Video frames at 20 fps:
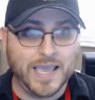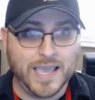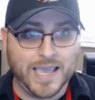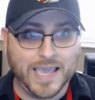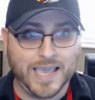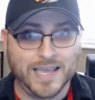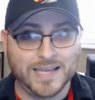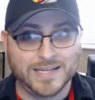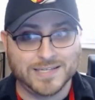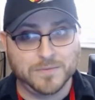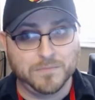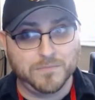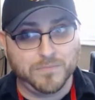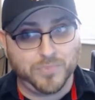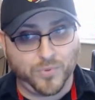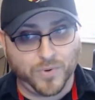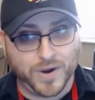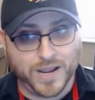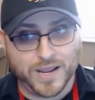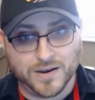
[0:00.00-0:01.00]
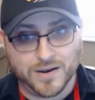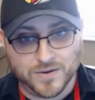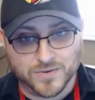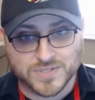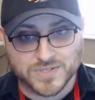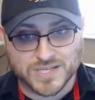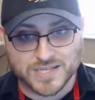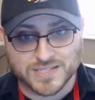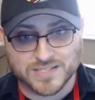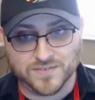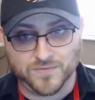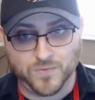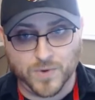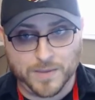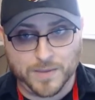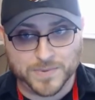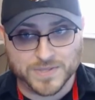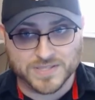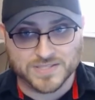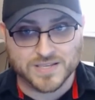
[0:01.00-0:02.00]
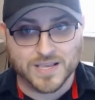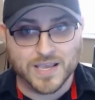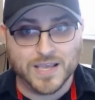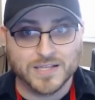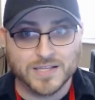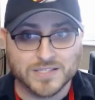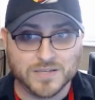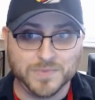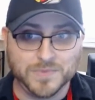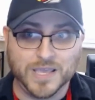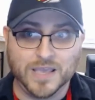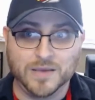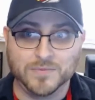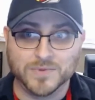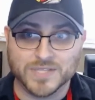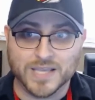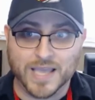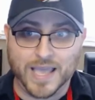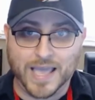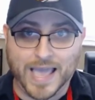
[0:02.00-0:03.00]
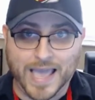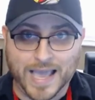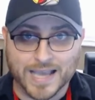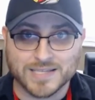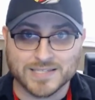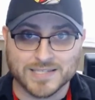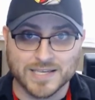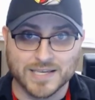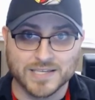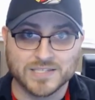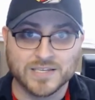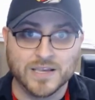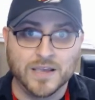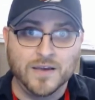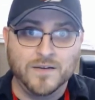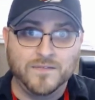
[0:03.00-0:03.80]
and brand new sets of weapons to be able to access